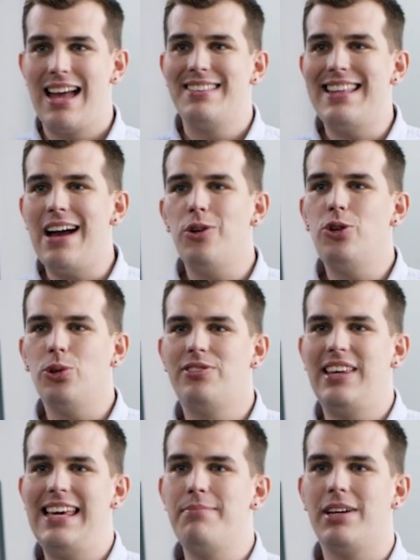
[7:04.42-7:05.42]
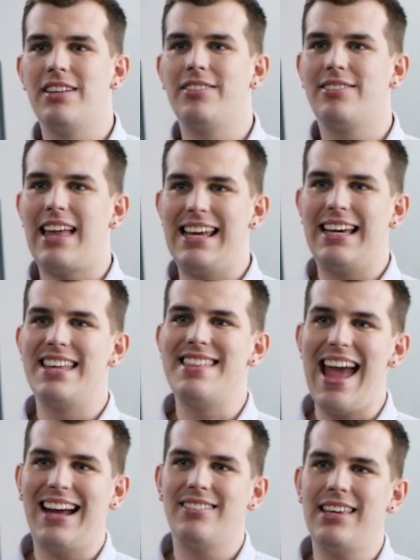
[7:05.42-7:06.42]
Now your team can stay
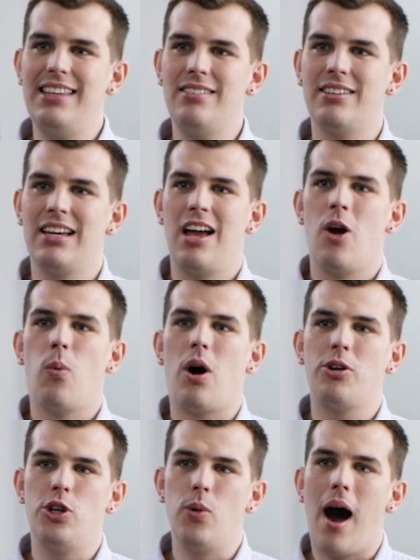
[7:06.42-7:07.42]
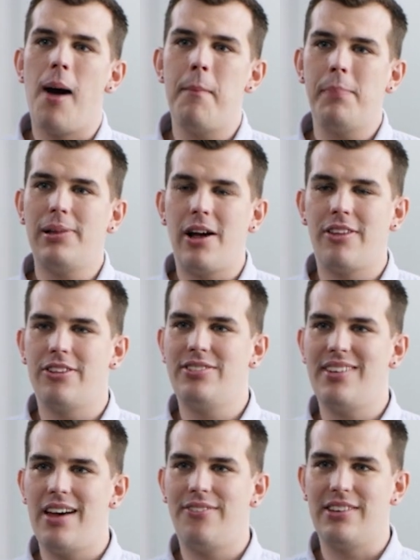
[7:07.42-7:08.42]
connected while you unplug the
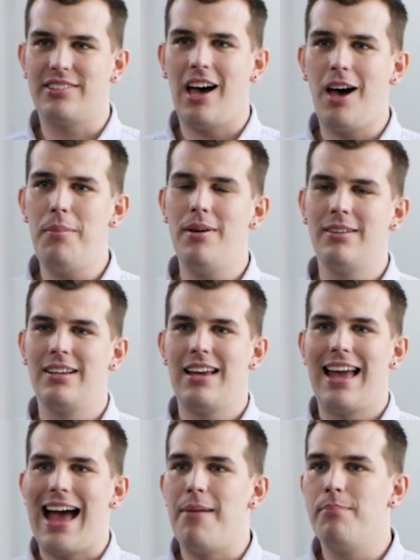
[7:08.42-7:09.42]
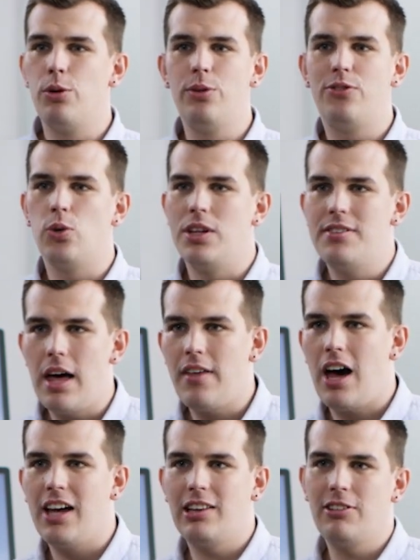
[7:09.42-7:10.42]
Surface Hub and move to another
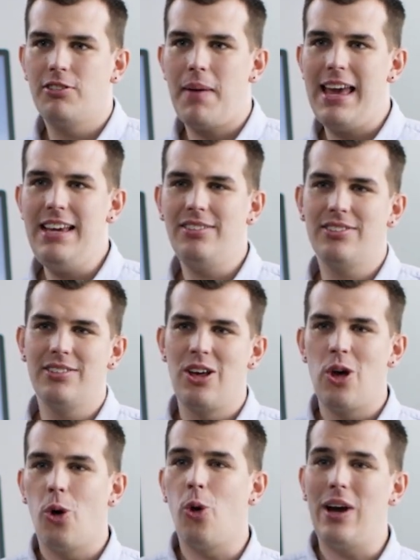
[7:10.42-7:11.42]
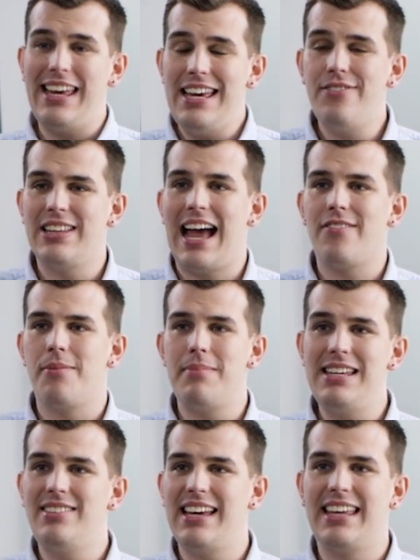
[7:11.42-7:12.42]
huddle space, or even have a
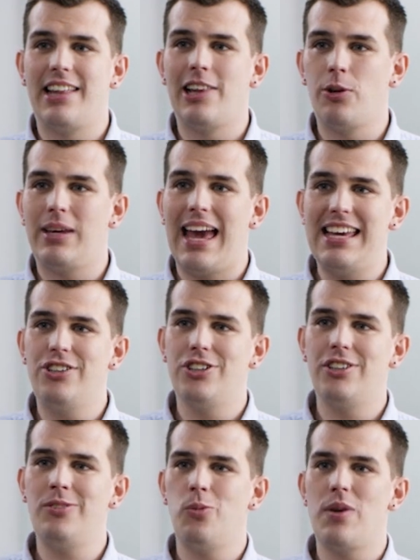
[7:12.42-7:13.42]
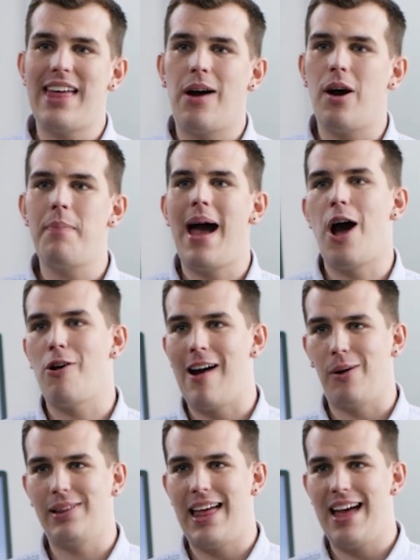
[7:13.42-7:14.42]
meeting in a location without a power
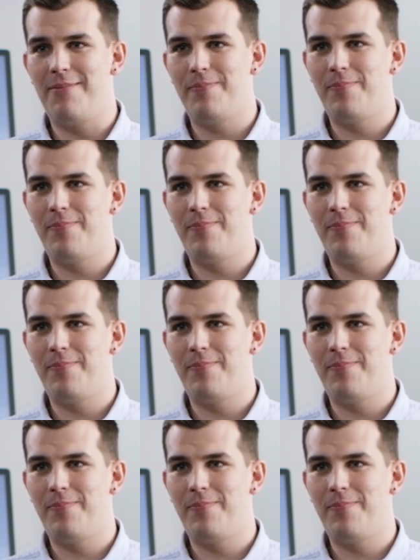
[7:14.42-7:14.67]
outlet.